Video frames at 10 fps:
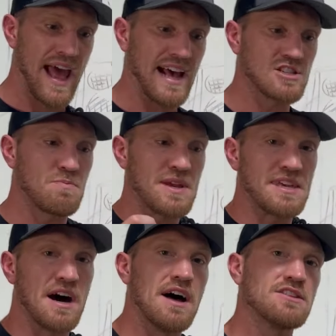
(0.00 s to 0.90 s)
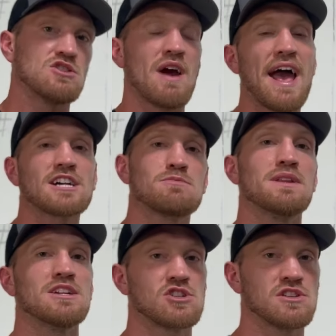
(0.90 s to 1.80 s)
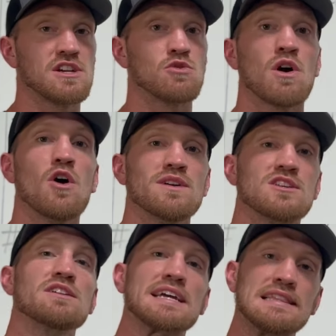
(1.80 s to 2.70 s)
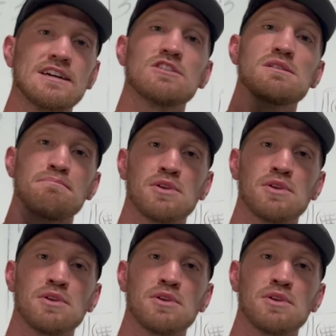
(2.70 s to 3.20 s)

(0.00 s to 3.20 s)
has begun to exponentially grow until it can literally